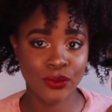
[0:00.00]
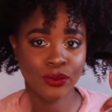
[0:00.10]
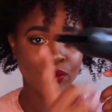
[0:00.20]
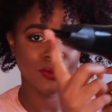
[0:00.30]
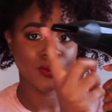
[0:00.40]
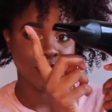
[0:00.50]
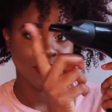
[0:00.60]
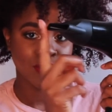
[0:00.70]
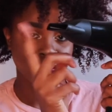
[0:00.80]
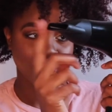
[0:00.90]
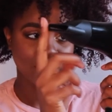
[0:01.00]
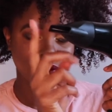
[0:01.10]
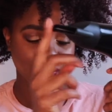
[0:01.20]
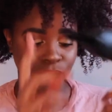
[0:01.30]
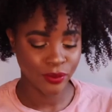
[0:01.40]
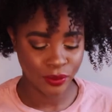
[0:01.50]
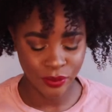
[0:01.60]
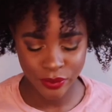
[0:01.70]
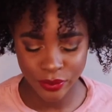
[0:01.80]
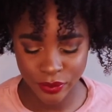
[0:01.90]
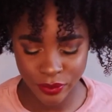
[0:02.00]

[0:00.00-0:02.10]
and to help with the volume